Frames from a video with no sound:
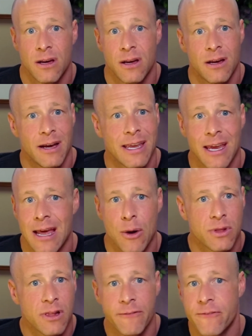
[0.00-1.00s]
again, I
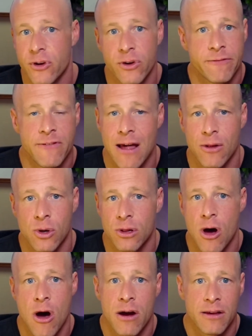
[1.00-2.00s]
would love for you to follow
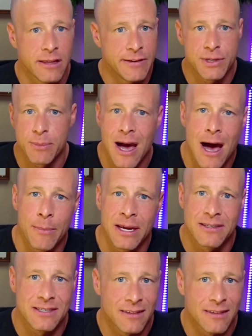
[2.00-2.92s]
along, leave some comments,